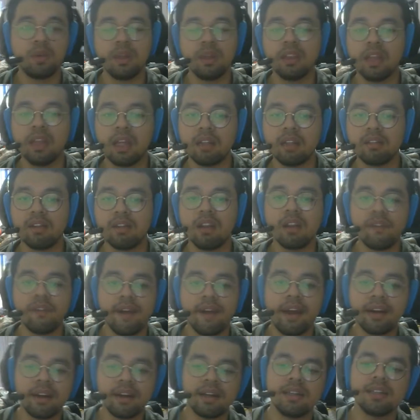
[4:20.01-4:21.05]
that there's a lot of
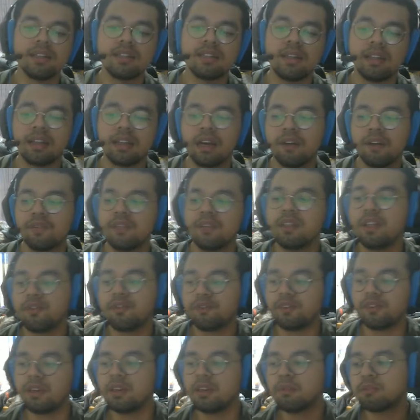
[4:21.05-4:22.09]
eras that cover
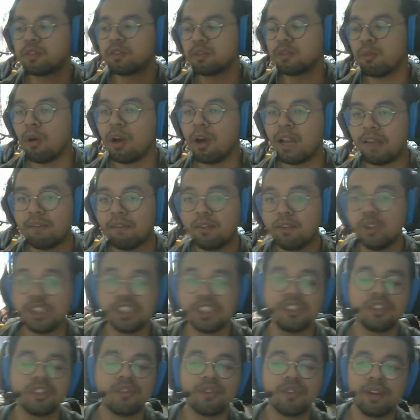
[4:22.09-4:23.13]
different small
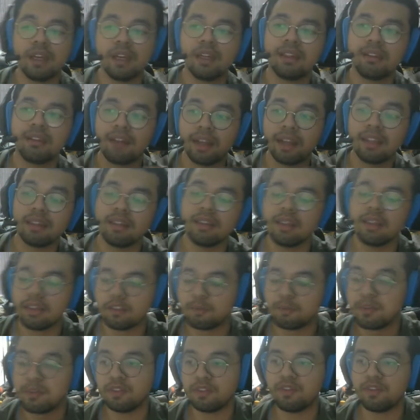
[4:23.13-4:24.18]
evolutions in writing
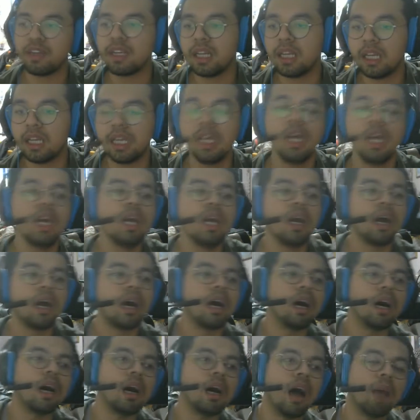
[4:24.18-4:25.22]
specifically.
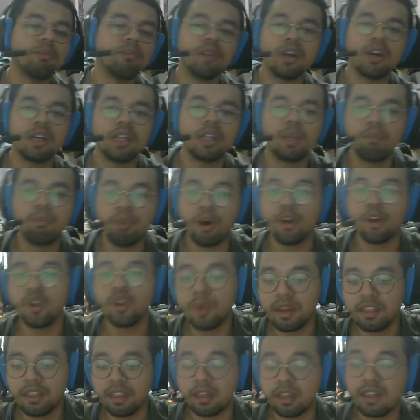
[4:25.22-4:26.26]
I'm not gonna bore you
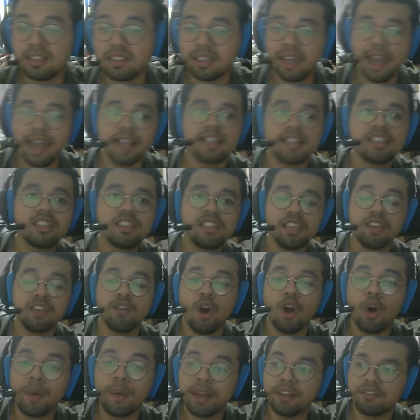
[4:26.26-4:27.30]
with it because again,
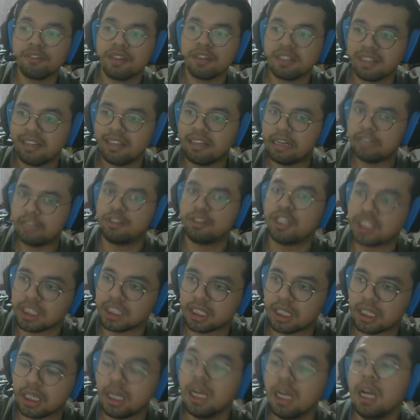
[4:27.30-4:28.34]
zero interest in
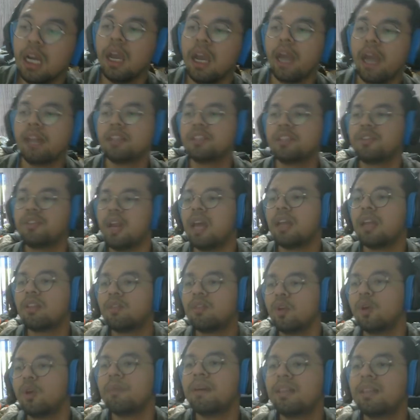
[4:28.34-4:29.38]
literature and straight
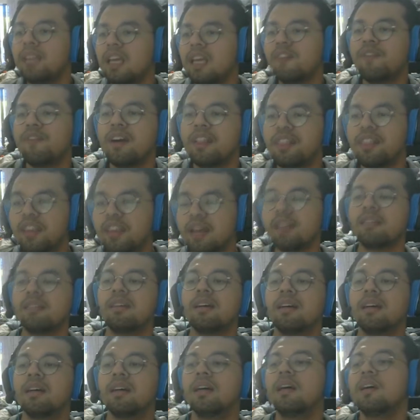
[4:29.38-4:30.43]
to medieval
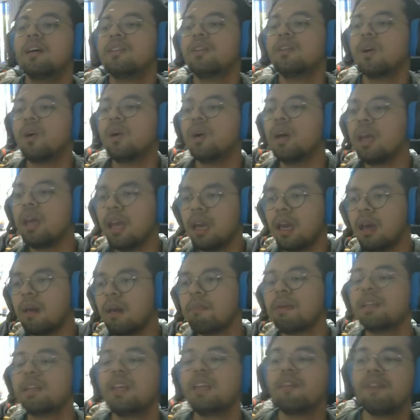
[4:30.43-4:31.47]
theatre. So yeah,
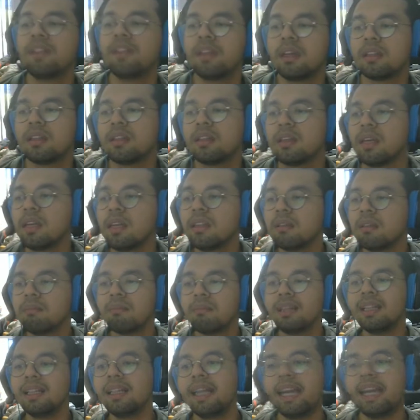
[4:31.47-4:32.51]
medieval theatre. In the
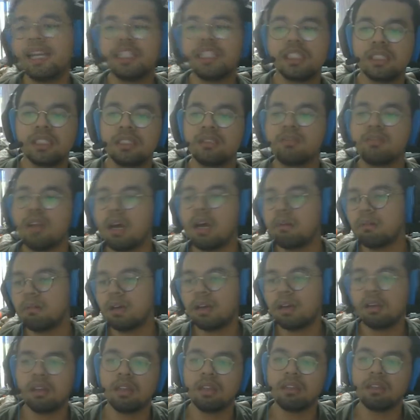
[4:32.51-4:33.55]
Middle Ages,
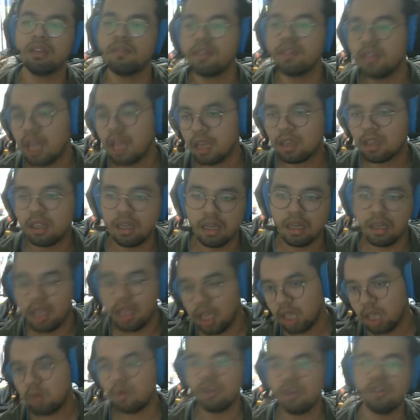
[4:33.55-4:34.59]
drama, the vernacular
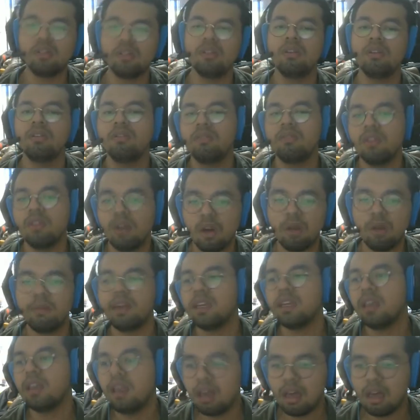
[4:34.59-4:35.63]
languages. Oh my
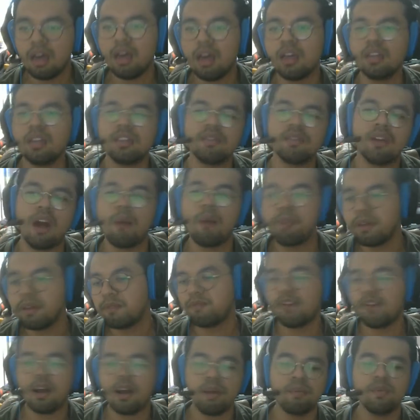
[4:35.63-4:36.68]
god, it's copied
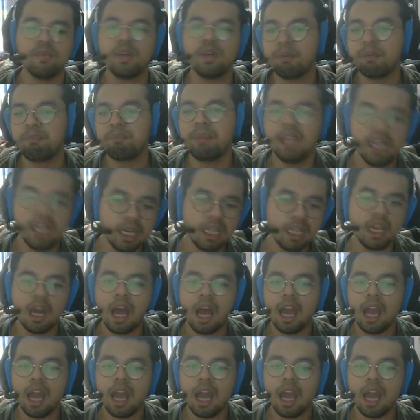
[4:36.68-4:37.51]
from Wikipedia. I